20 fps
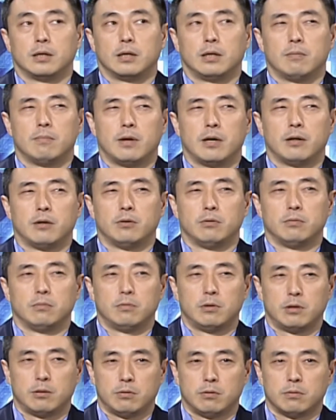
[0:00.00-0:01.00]
in my
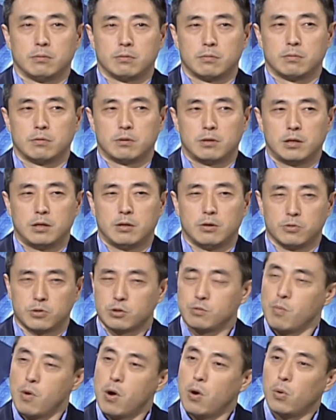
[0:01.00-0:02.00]
own little, you know,
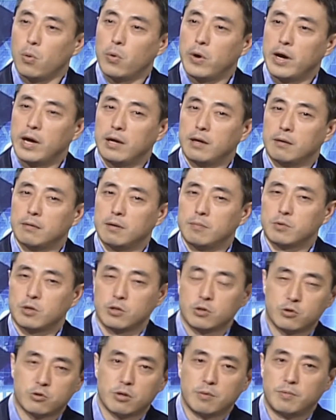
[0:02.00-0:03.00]
small way, I'm
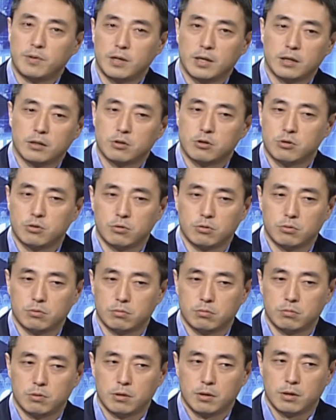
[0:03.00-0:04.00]
contributing
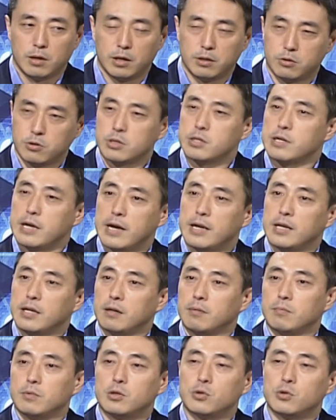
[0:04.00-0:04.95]
to mm-hmm. understanding